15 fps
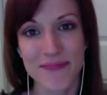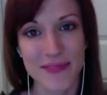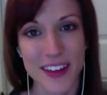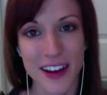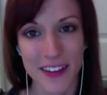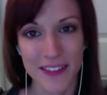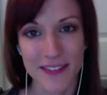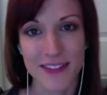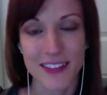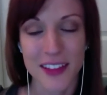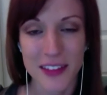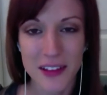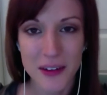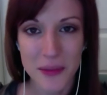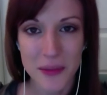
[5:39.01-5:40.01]
you know, the
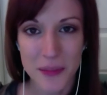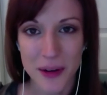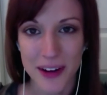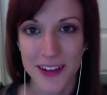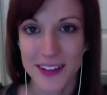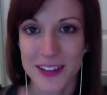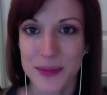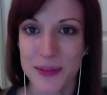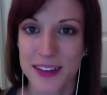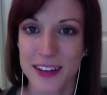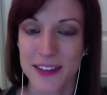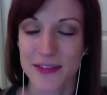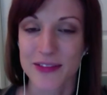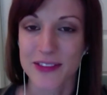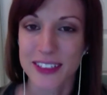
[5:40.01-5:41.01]
little parts, but then
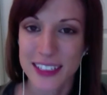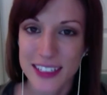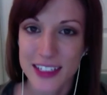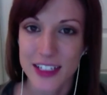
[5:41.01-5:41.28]
really